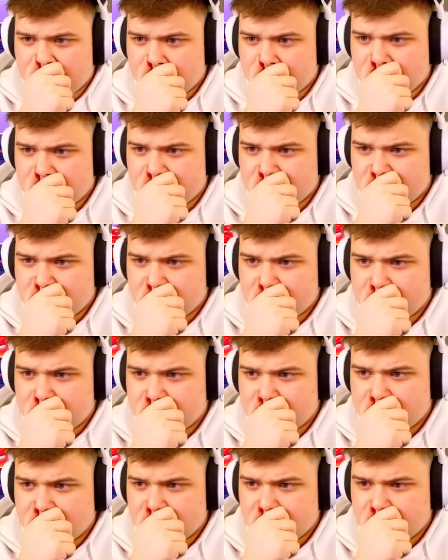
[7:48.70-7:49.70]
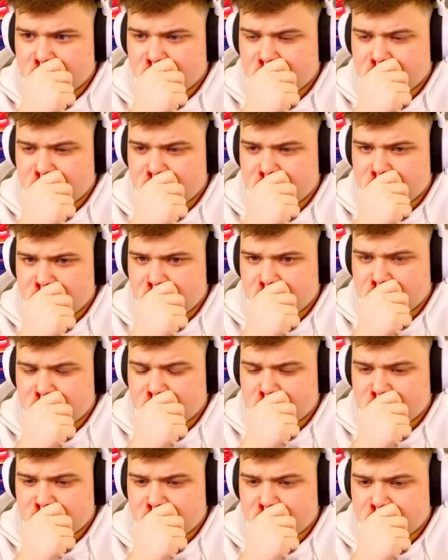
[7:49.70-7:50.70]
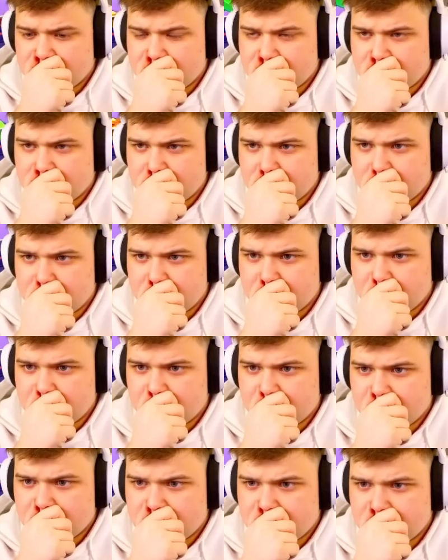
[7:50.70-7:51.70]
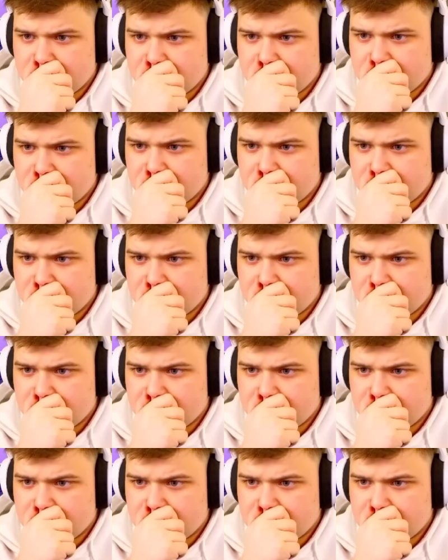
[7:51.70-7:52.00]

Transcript: [no speech]